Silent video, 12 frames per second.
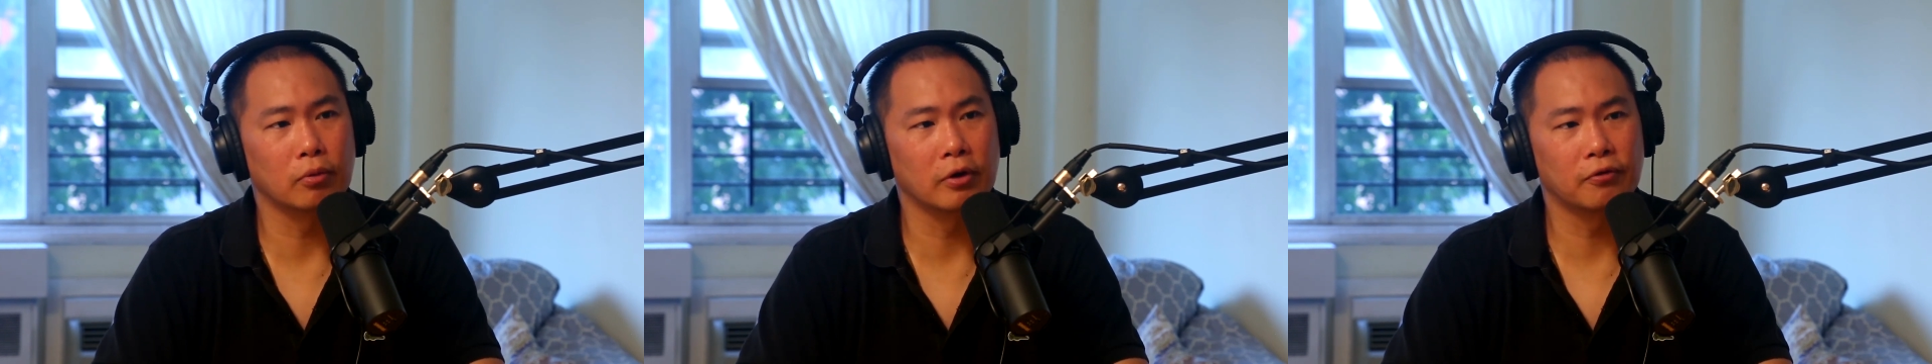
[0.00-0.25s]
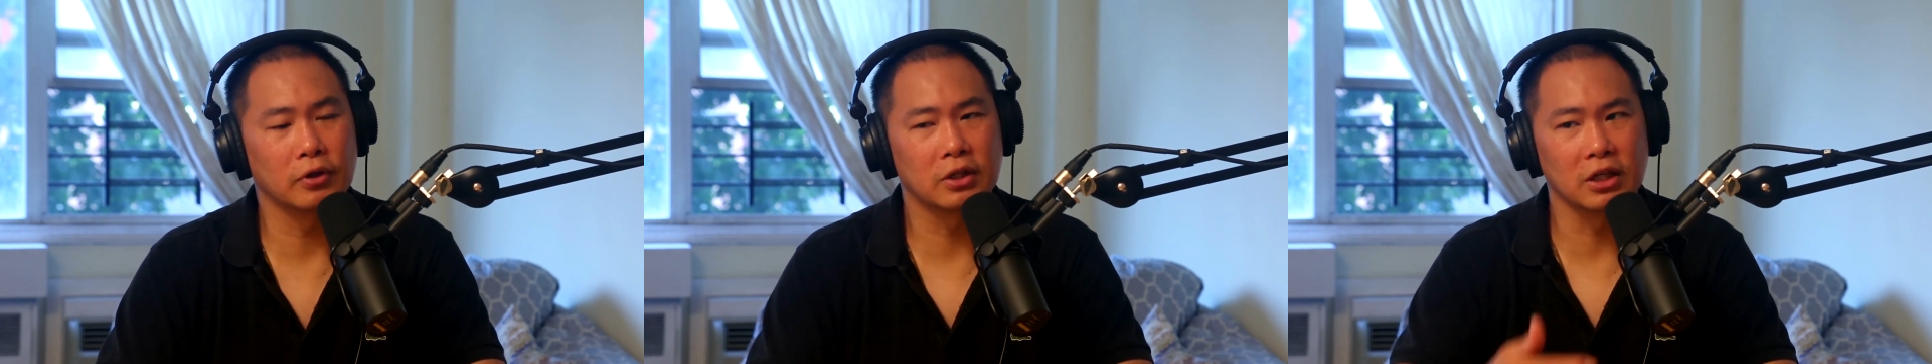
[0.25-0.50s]

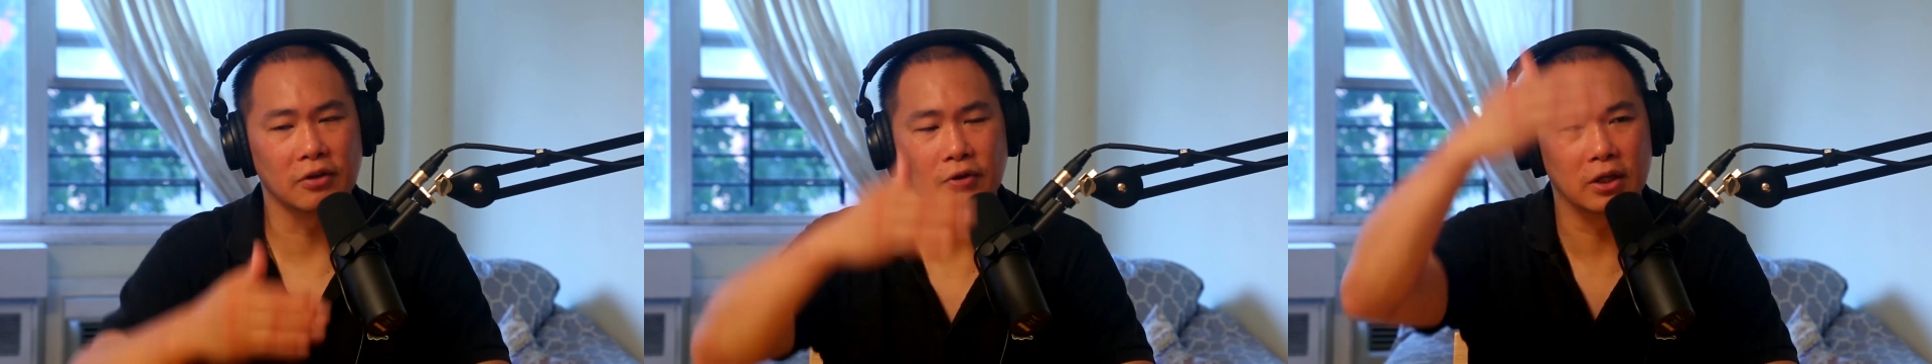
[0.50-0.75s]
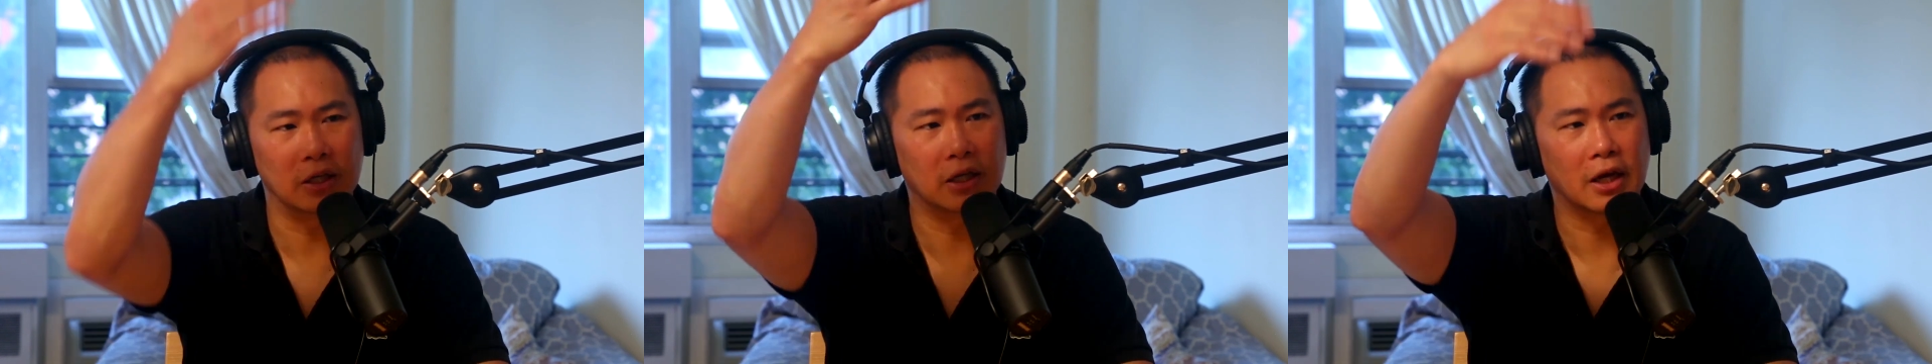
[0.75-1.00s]
with a
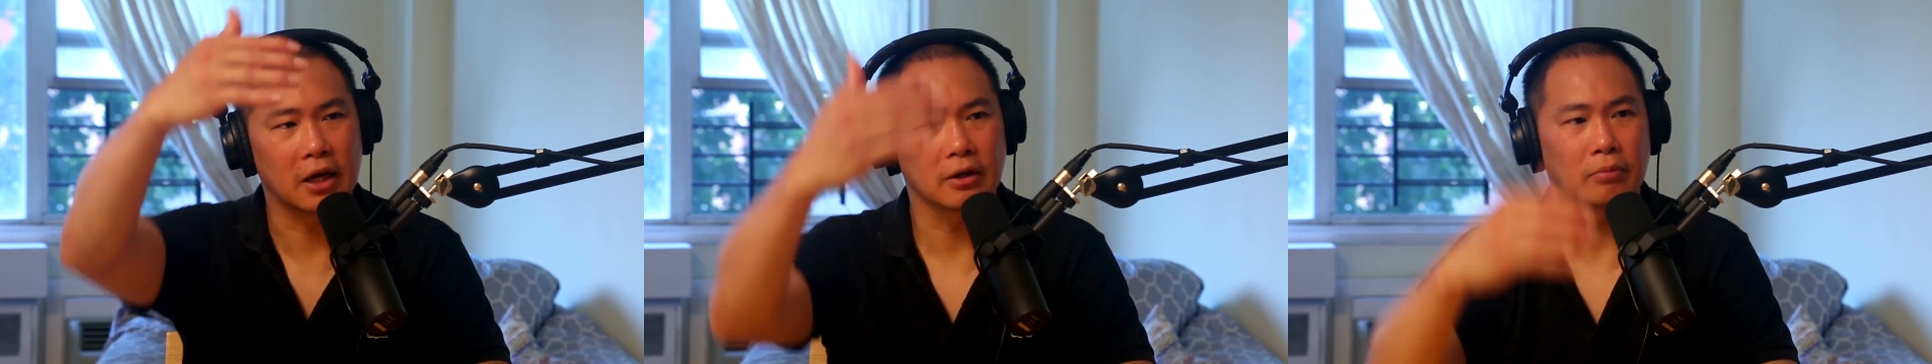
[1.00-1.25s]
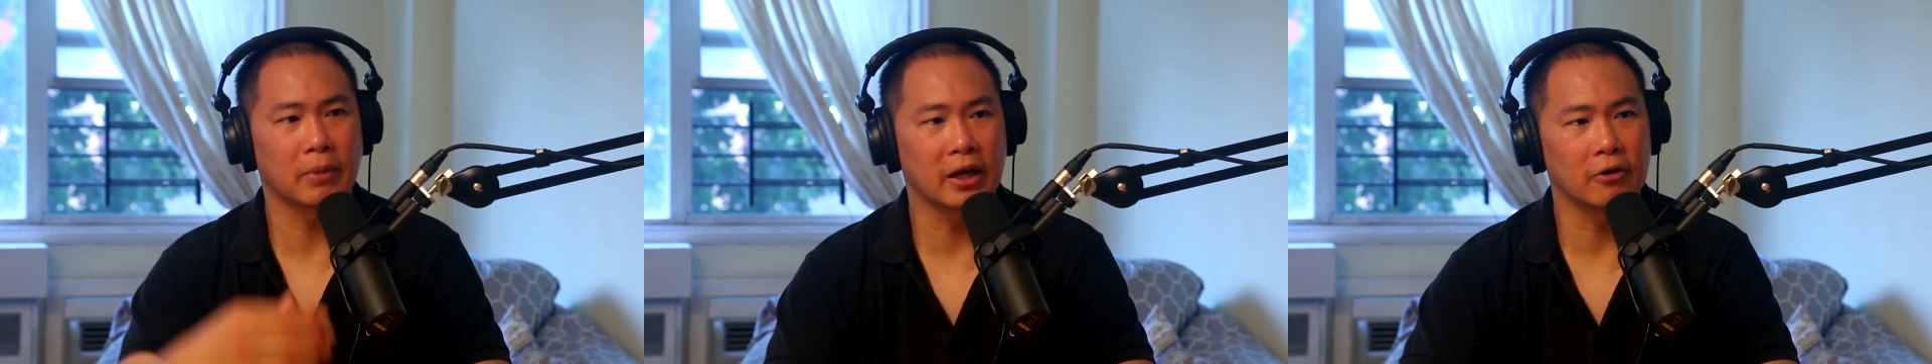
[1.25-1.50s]
TV
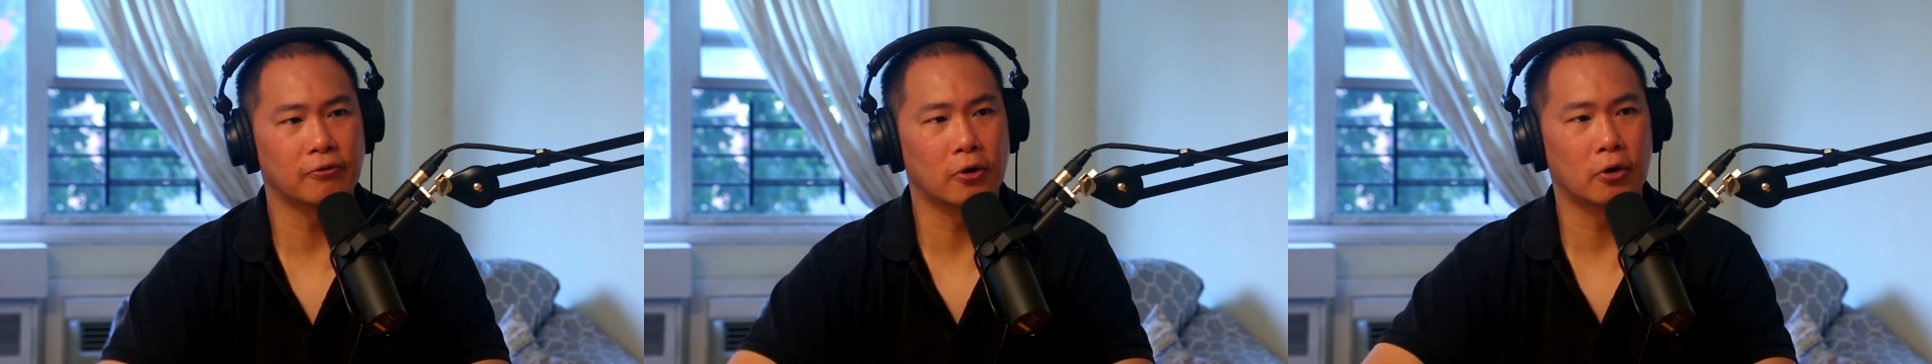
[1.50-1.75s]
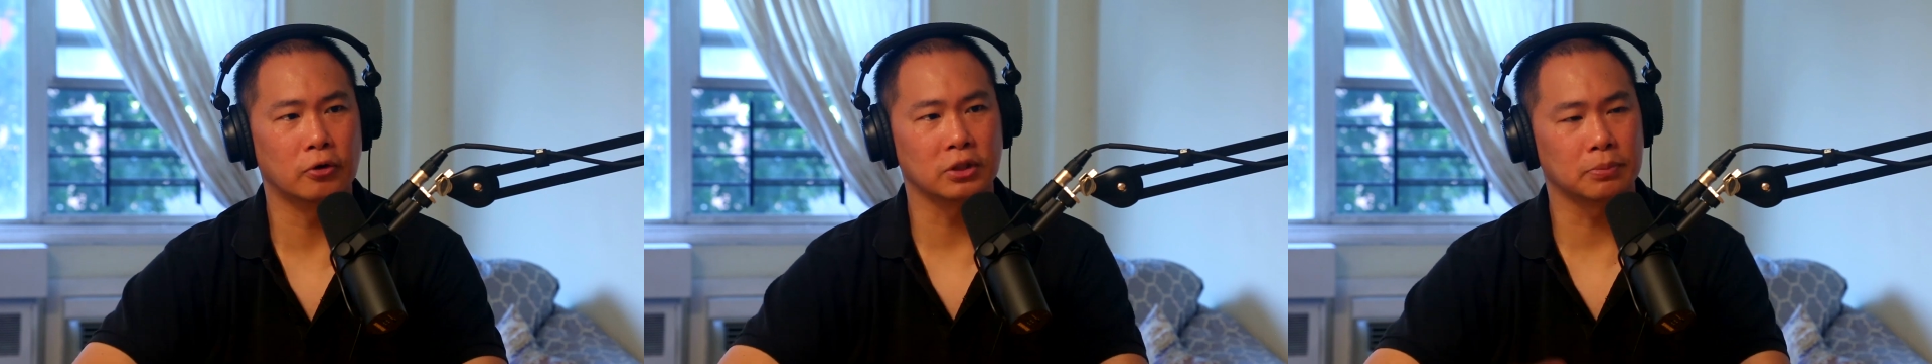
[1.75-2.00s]
and microphone and